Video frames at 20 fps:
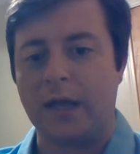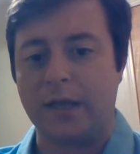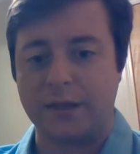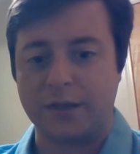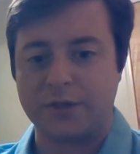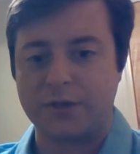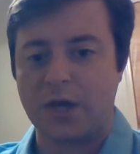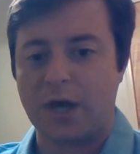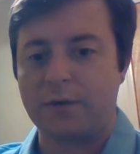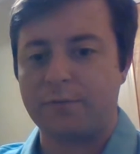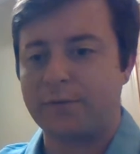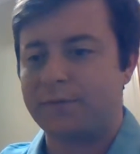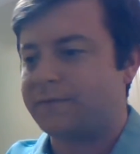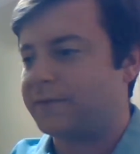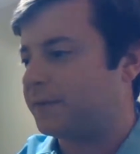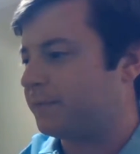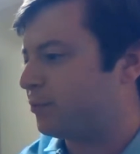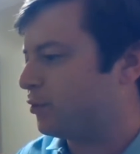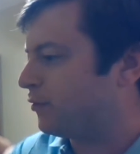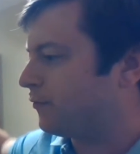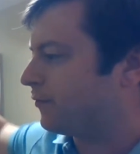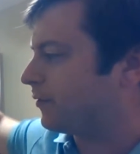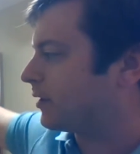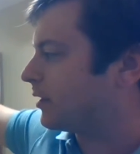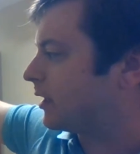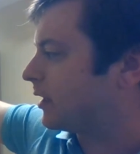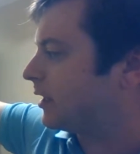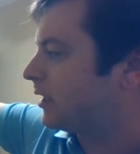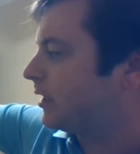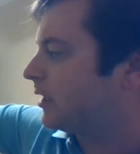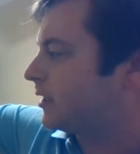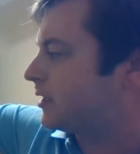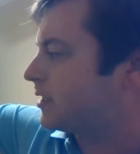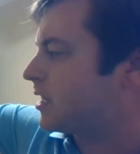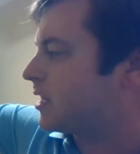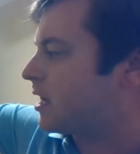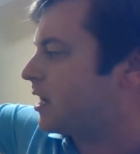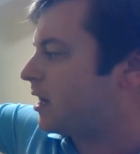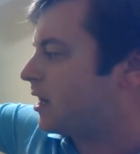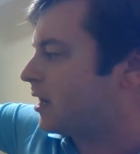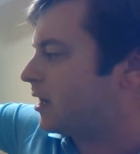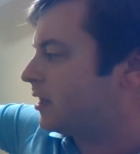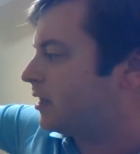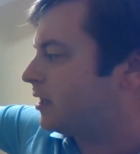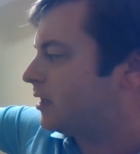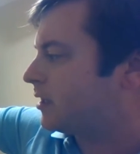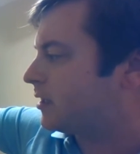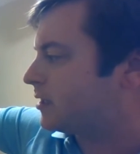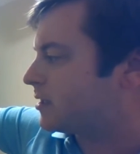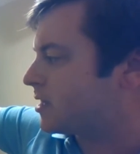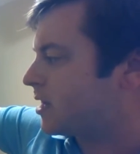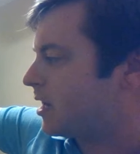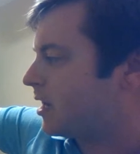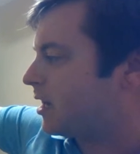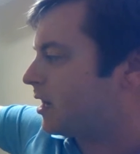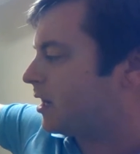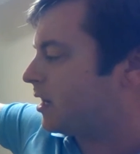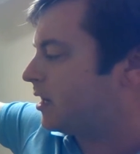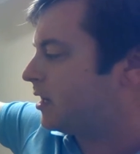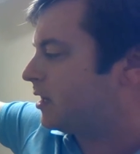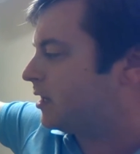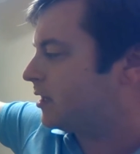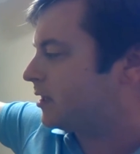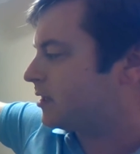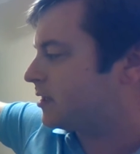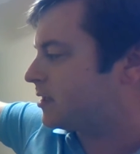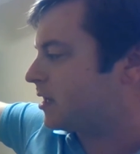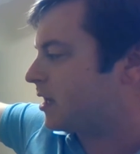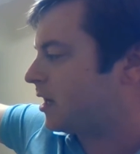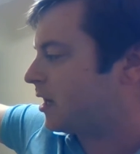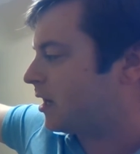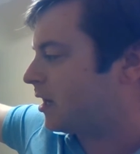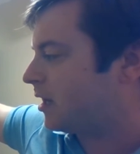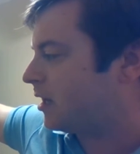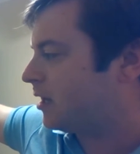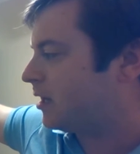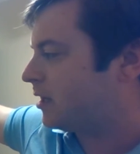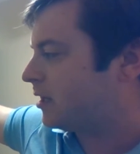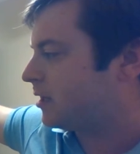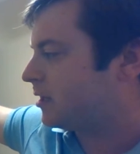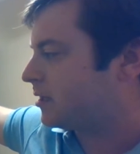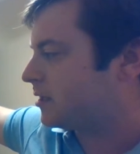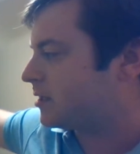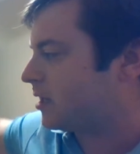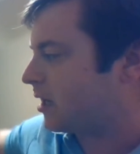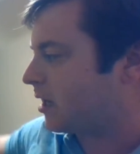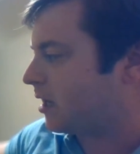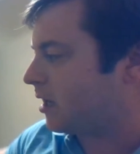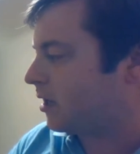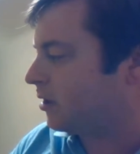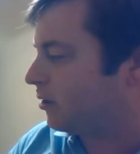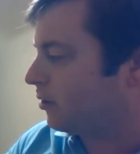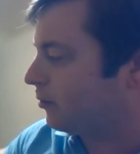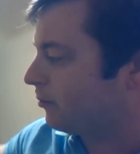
and the ta would fit perfectly. Ta, ta, ta, ta.